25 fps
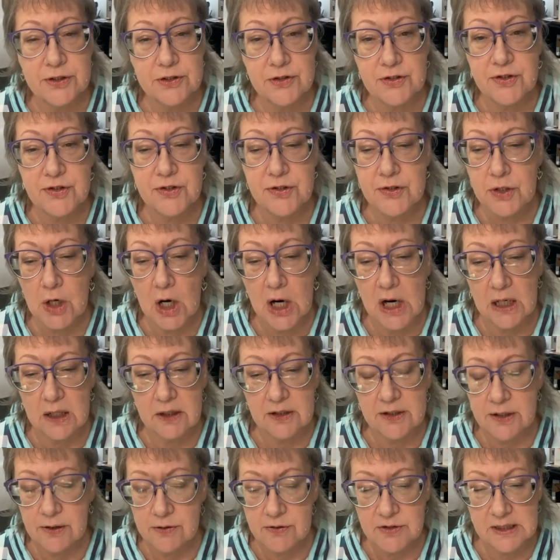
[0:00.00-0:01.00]
to
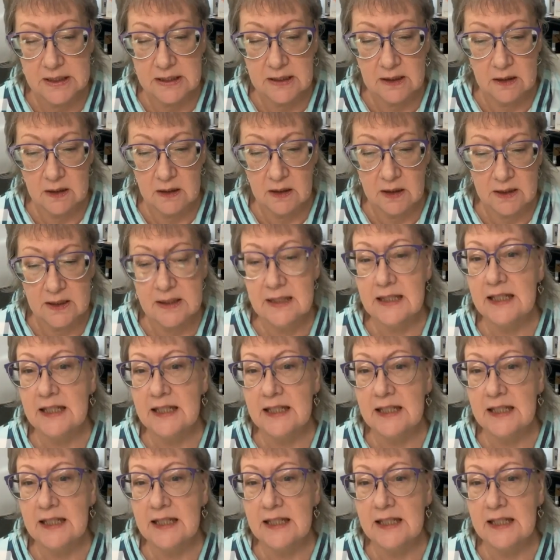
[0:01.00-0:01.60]
start using a